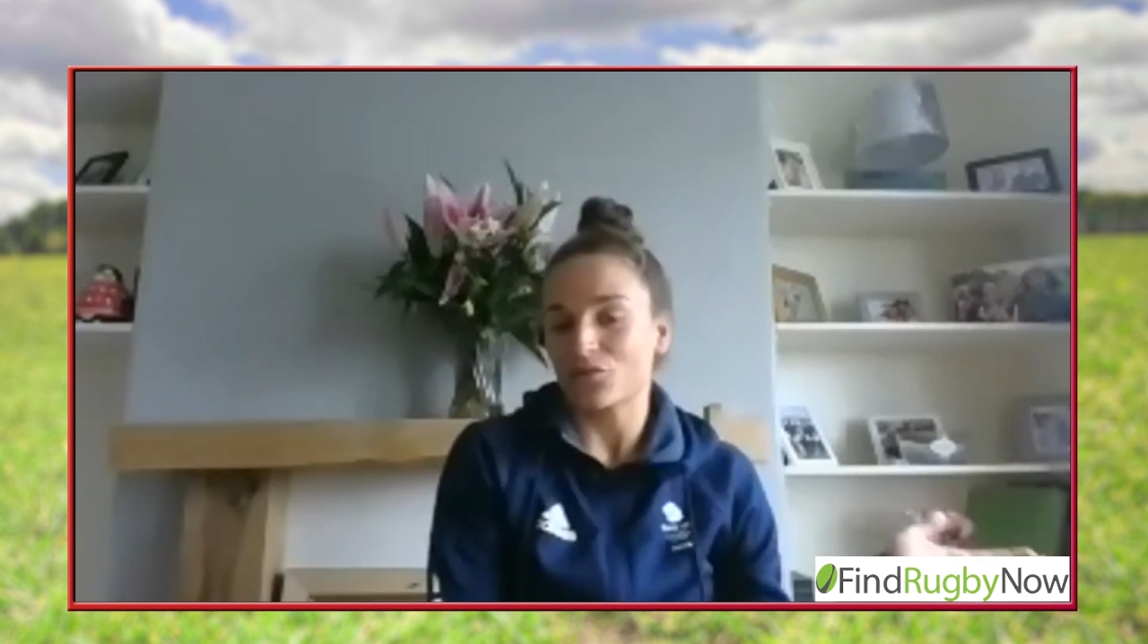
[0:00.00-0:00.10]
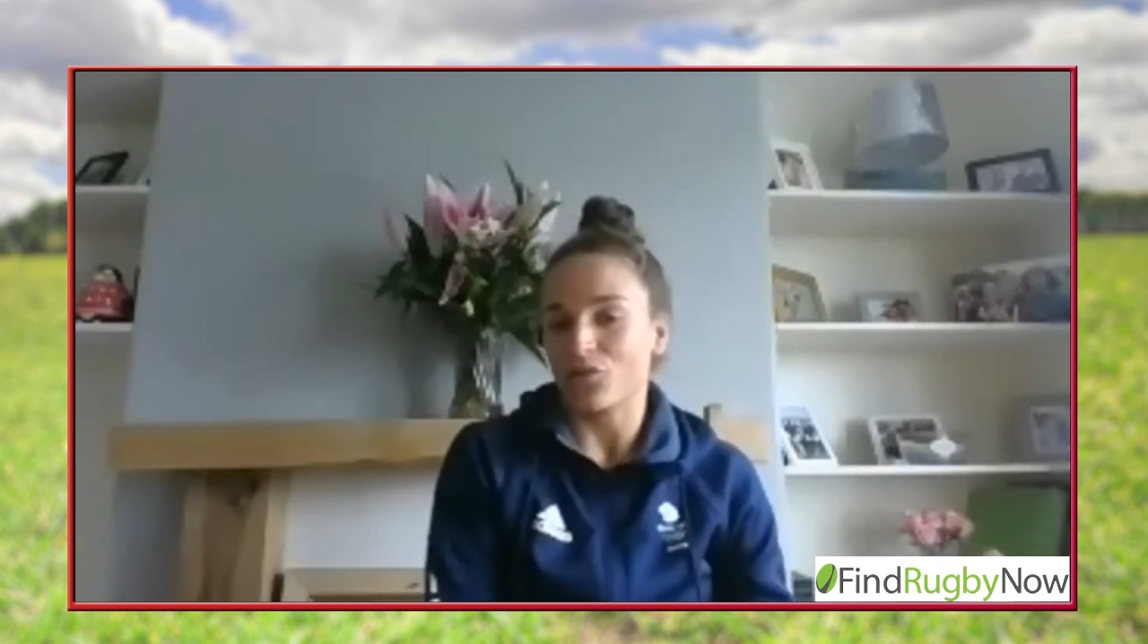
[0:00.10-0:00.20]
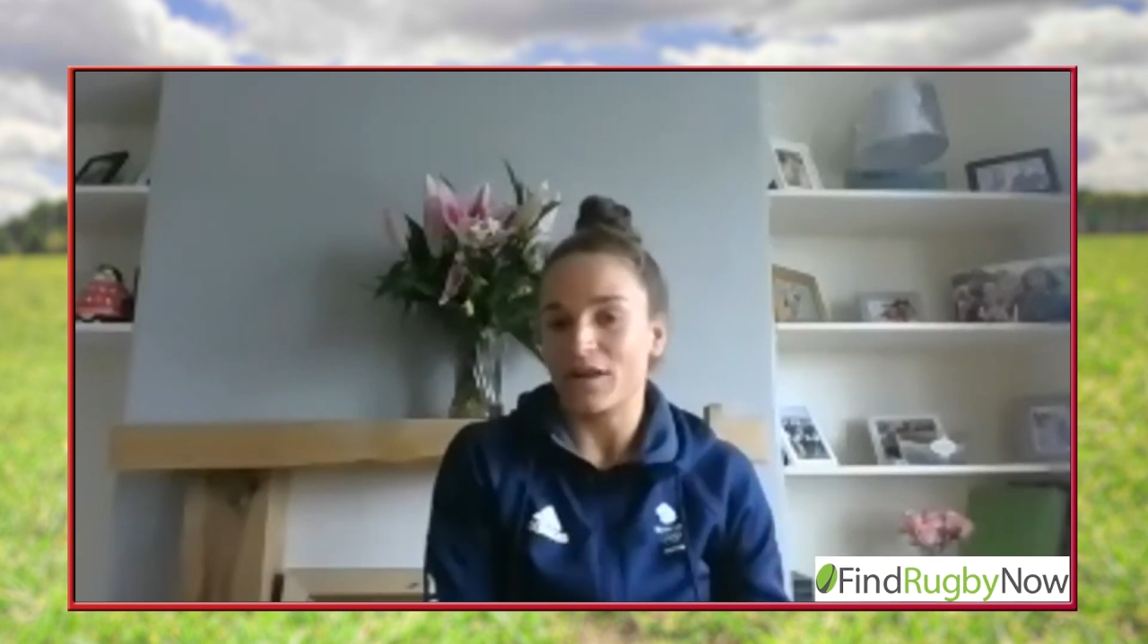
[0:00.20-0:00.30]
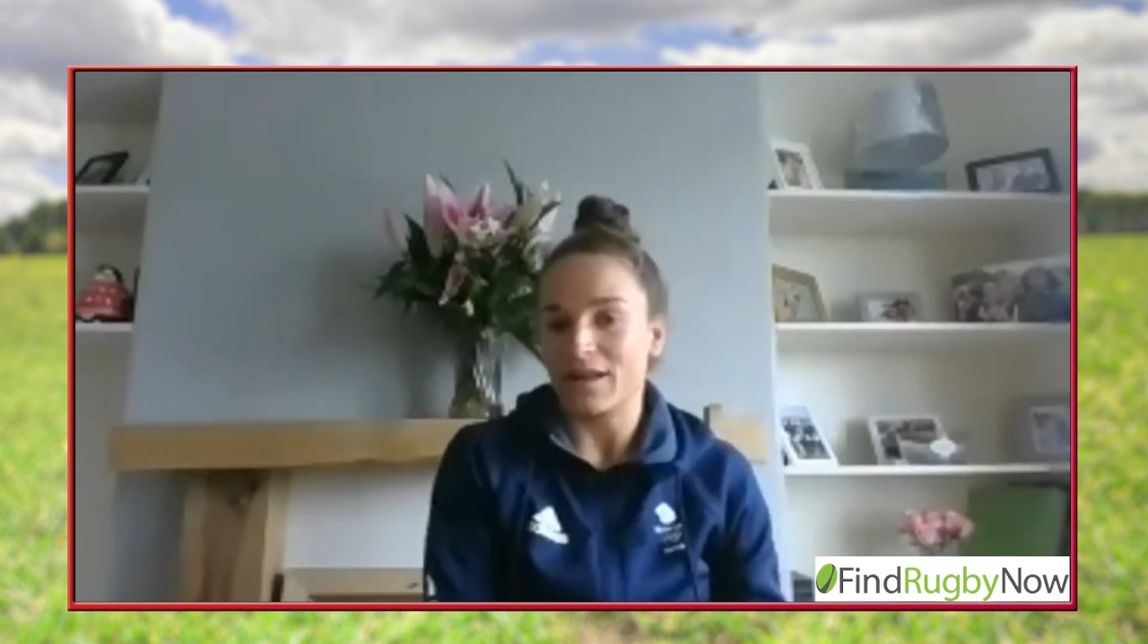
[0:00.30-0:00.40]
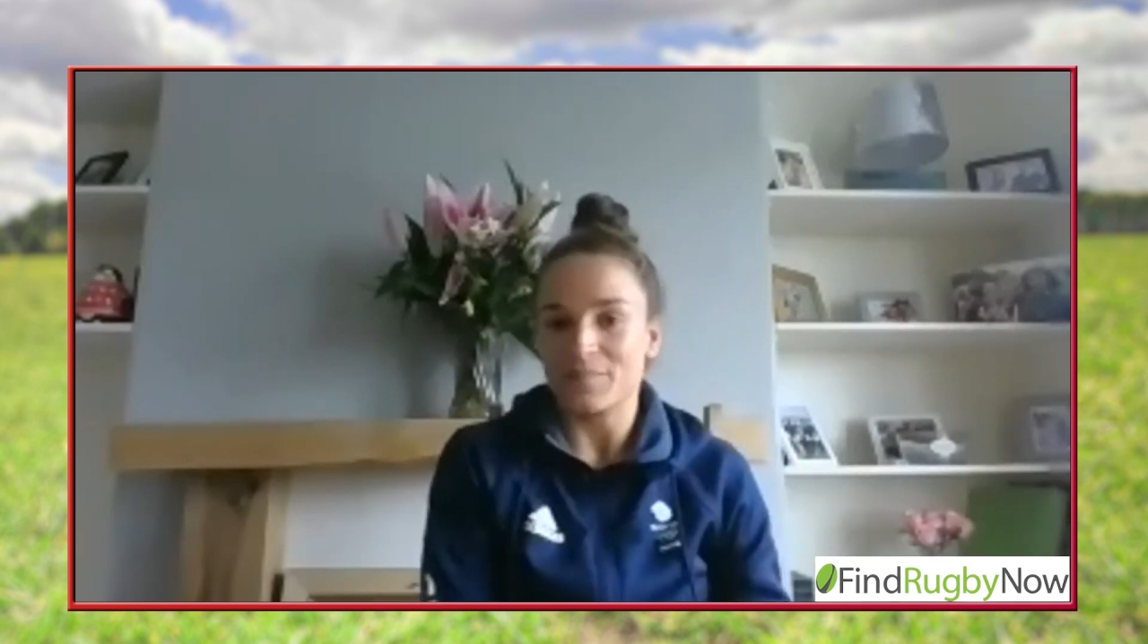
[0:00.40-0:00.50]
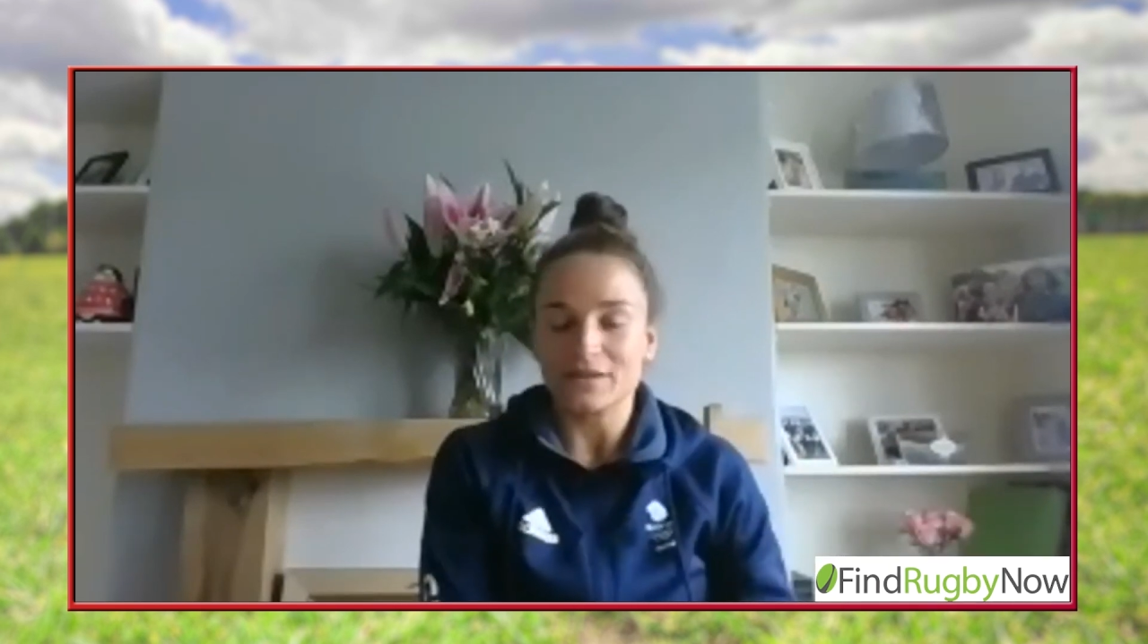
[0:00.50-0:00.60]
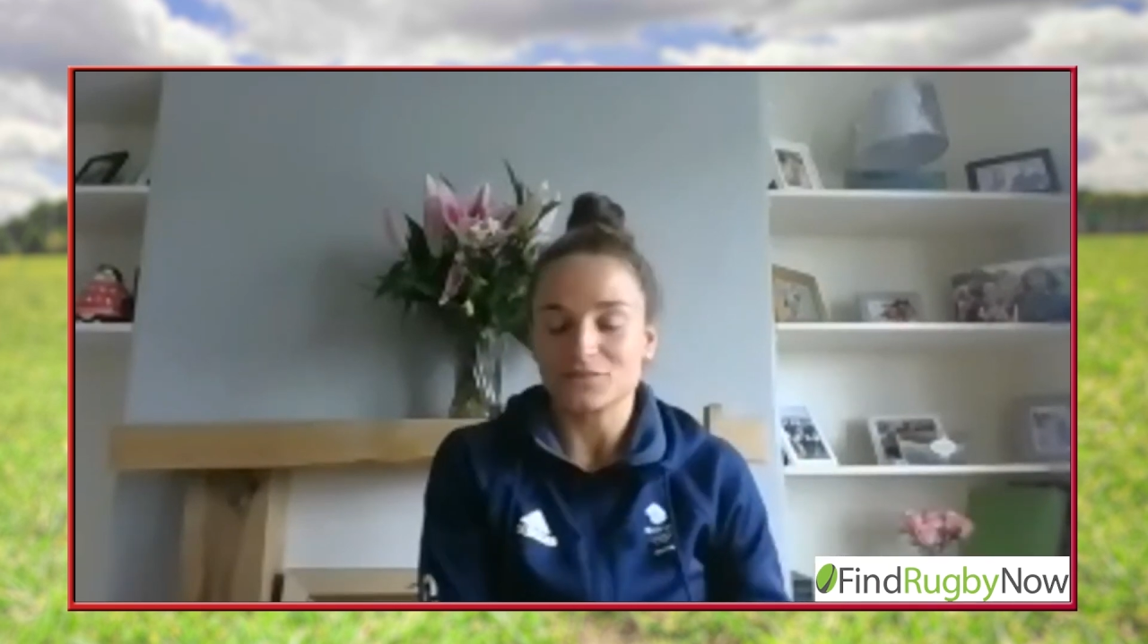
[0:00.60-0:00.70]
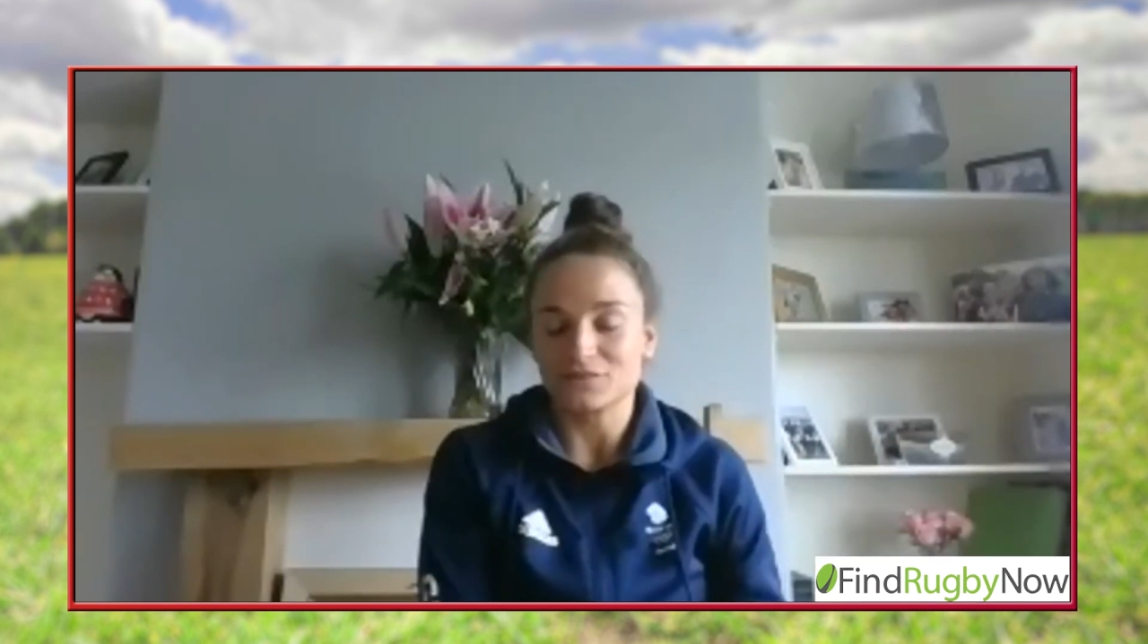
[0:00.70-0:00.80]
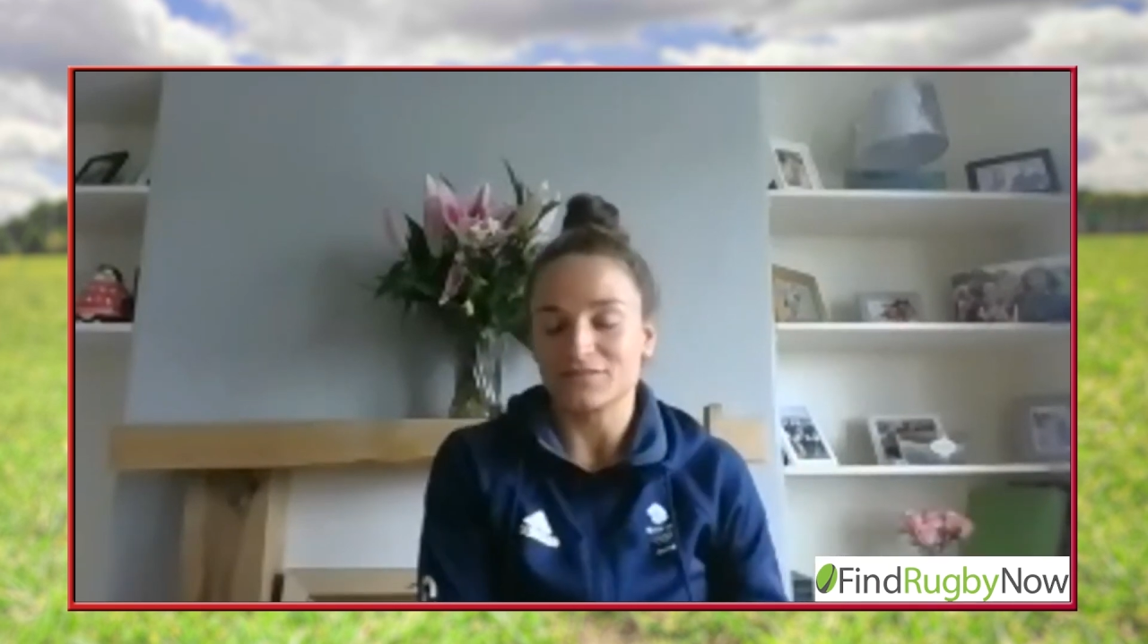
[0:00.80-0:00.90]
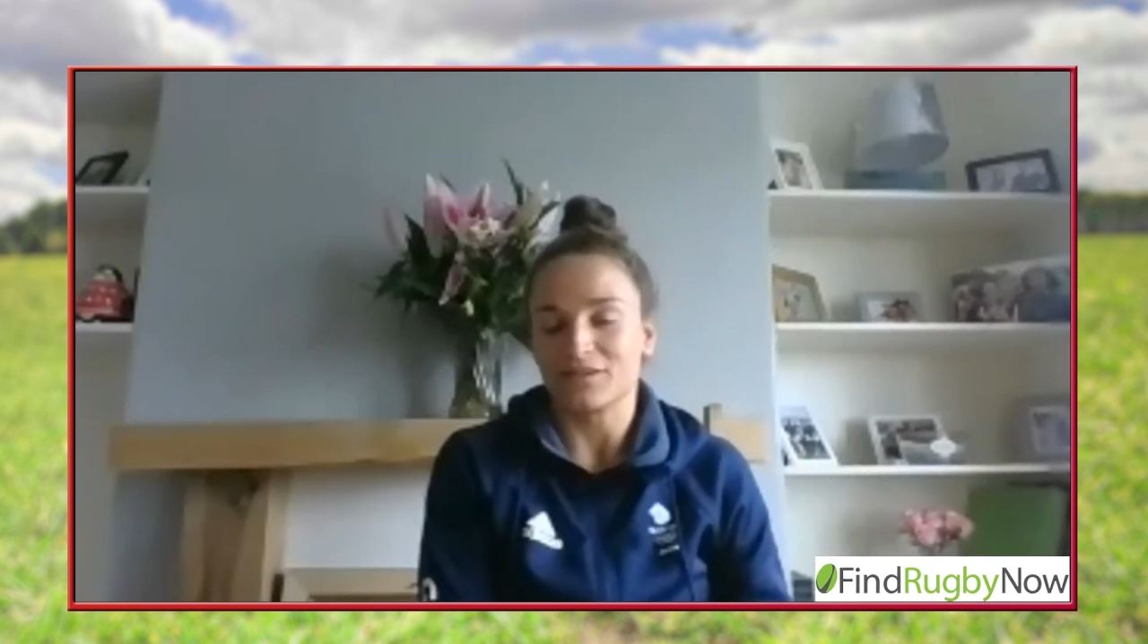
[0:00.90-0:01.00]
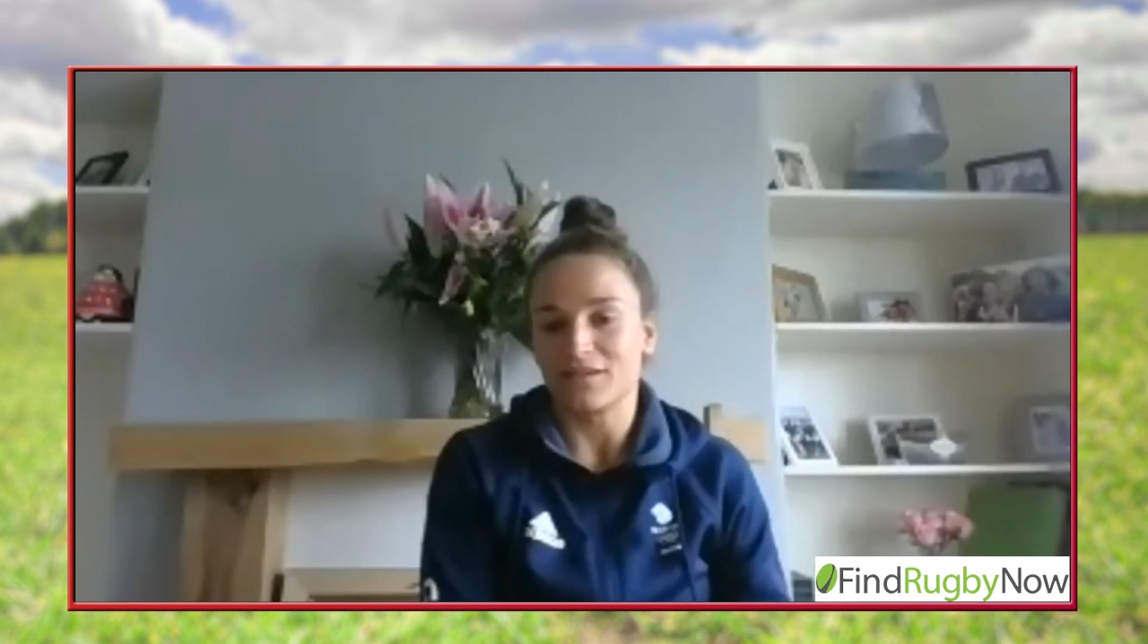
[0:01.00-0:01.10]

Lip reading: thought Olympics was even